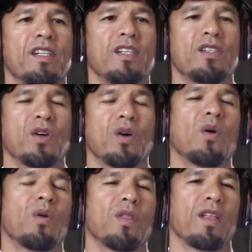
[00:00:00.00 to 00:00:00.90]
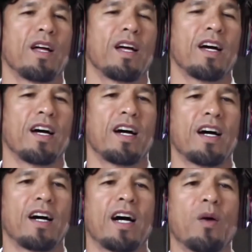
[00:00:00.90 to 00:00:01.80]
So
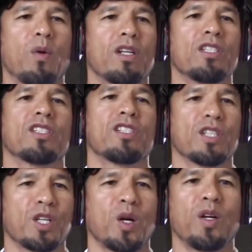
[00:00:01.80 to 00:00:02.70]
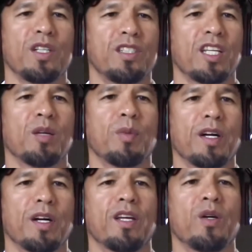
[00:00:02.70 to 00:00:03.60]
I want to just encourage
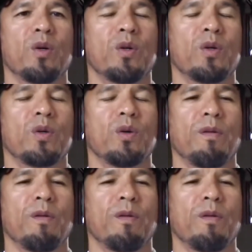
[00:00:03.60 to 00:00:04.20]
anybody who,